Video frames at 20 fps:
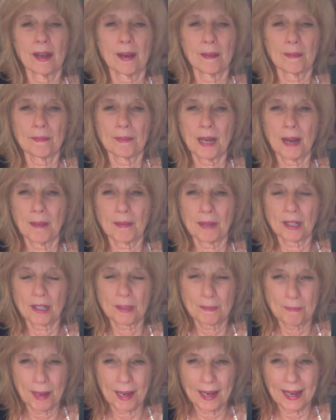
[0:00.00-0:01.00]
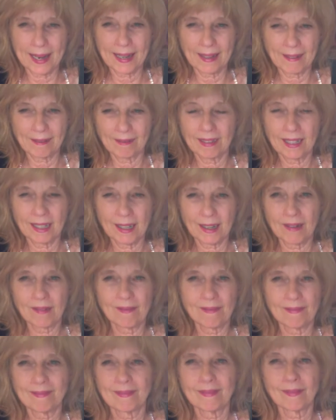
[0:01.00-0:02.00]
I'm just buying, you know,
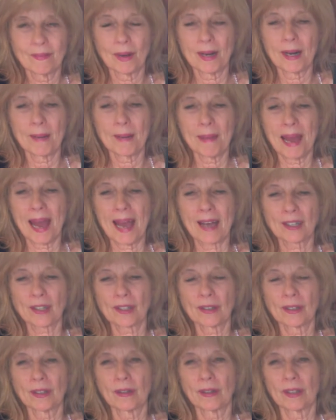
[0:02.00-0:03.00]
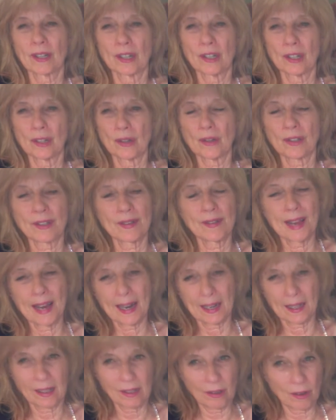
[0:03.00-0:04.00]
what I'm actually gonna juice, and then I
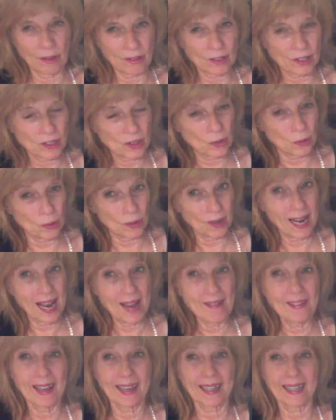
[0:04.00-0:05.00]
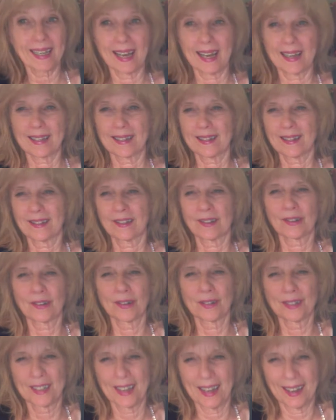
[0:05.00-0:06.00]
can go to the store. I have a lot of gas, as it
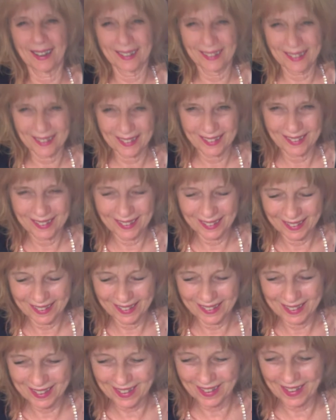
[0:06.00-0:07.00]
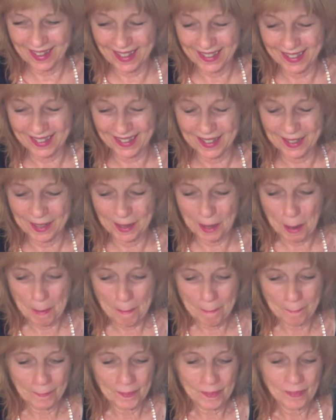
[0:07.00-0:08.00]
turns out, so that's good.
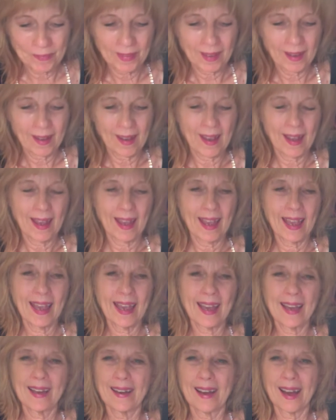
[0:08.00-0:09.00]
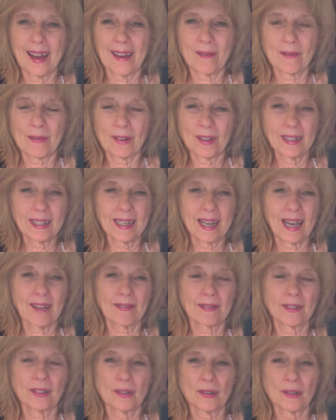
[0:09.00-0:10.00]
And I really
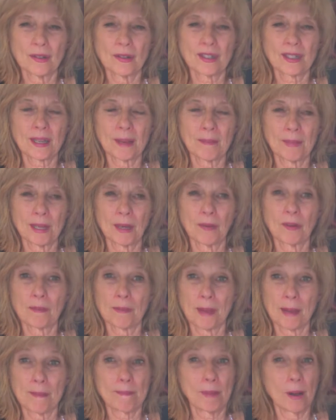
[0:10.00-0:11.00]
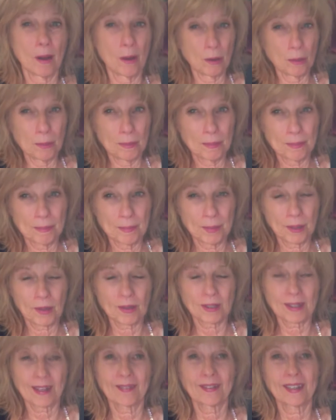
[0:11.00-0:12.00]
have to do something with my pulp
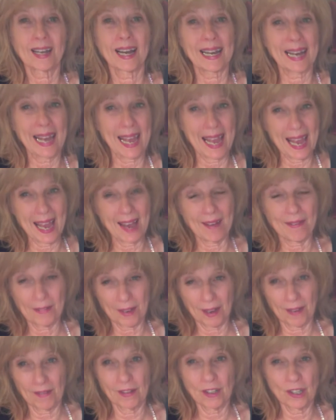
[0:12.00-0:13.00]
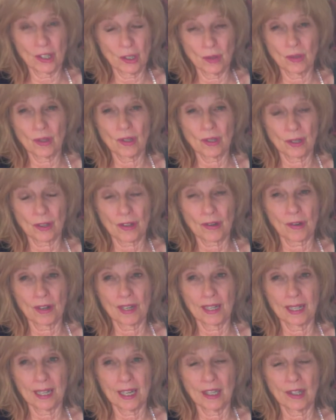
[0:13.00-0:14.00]
because I've got half of a juice,
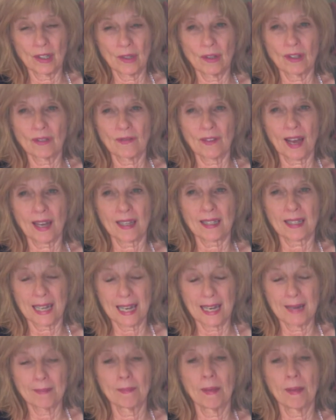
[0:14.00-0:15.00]
30-day juice fast in